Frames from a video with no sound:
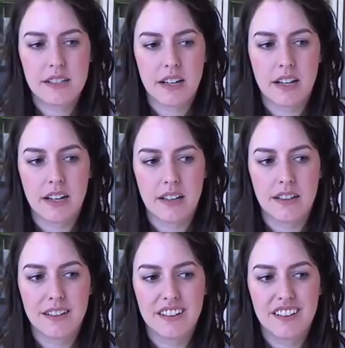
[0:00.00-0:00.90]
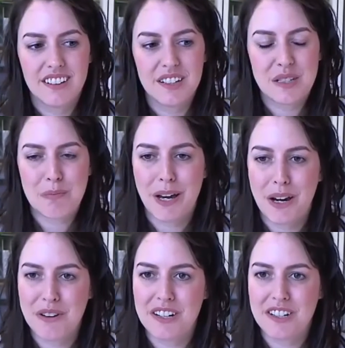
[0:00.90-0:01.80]
uh, it's
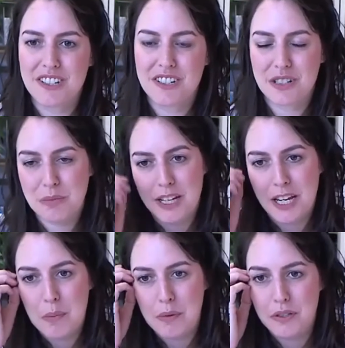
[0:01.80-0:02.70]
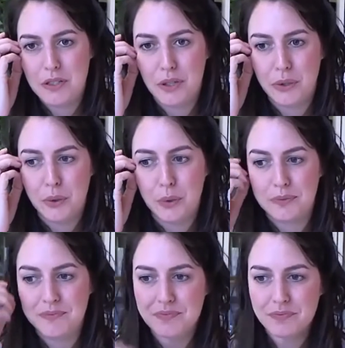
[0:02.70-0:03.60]
empowering to be able to
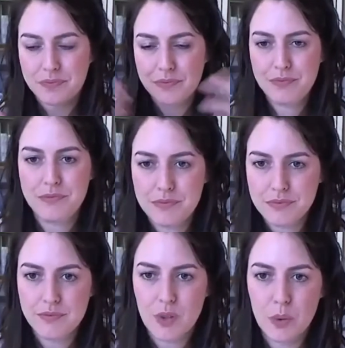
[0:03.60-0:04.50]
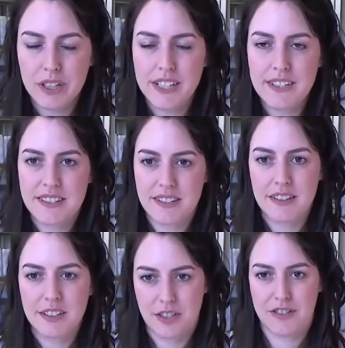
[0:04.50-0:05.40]
release
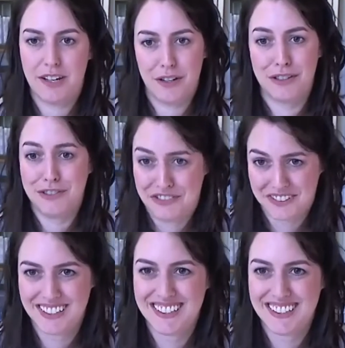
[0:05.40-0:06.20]
yourself.